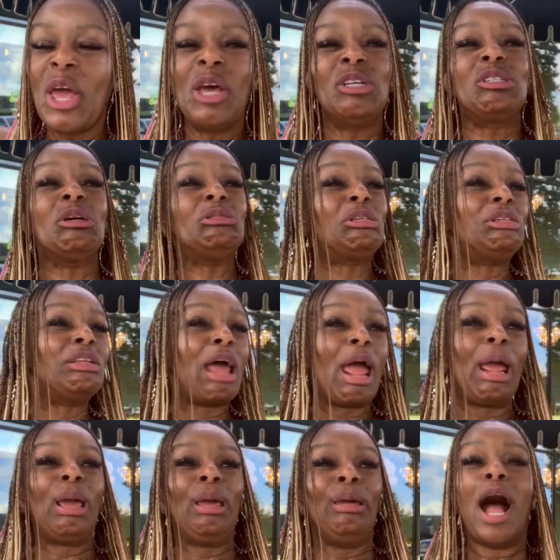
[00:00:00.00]
So
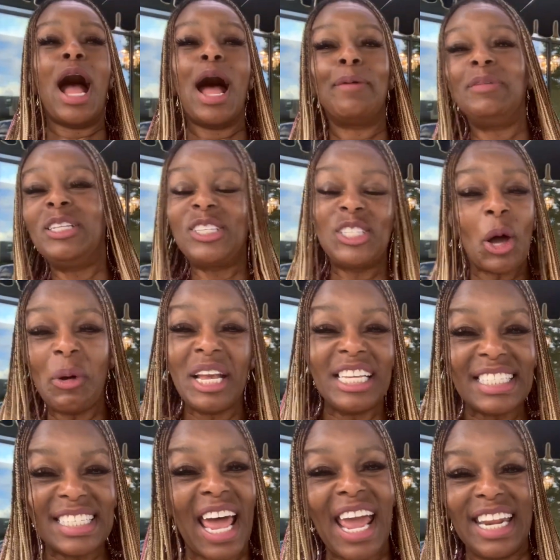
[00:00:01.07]
today I'm so
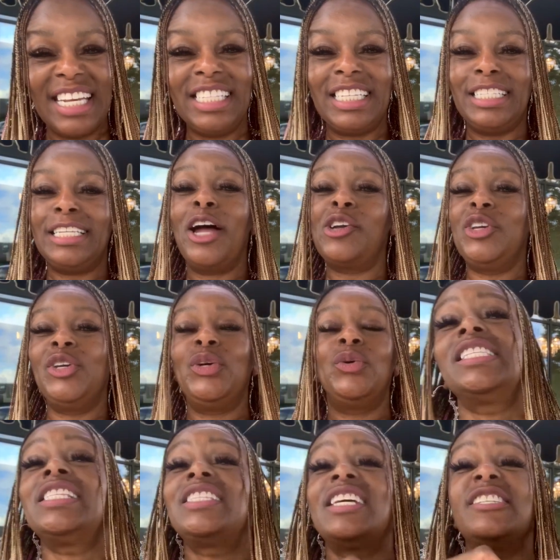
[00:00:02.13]
excited to tell you
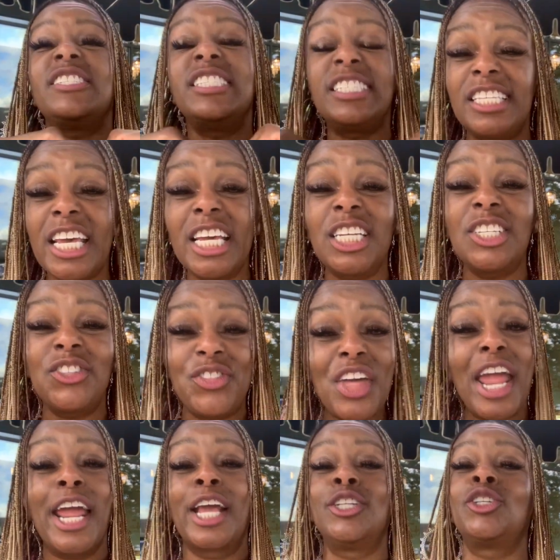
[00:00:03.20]
the six
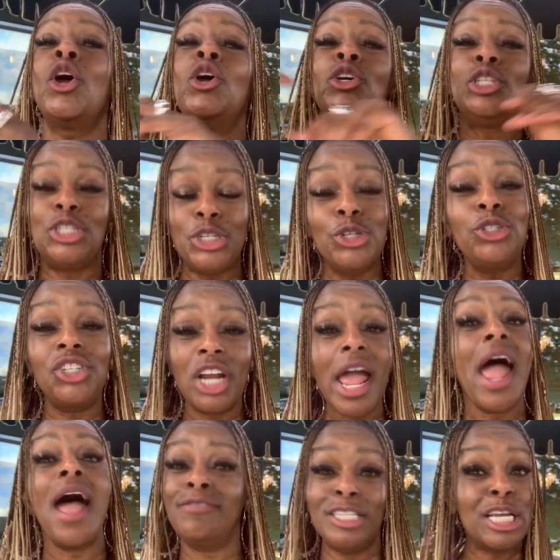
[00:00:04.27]
things you should
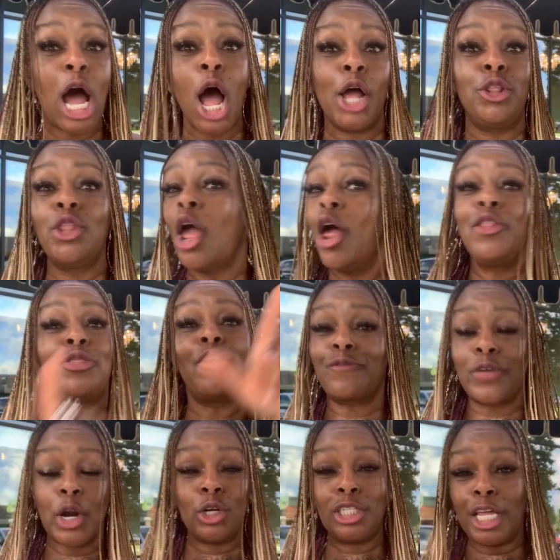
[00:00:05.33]
have done the
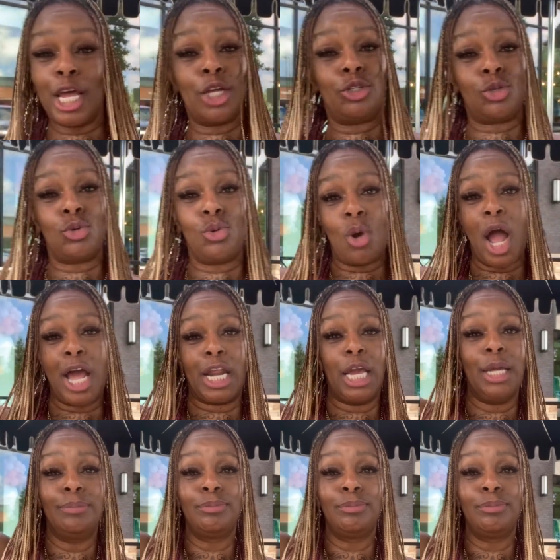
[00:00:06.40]
first day of school, honey.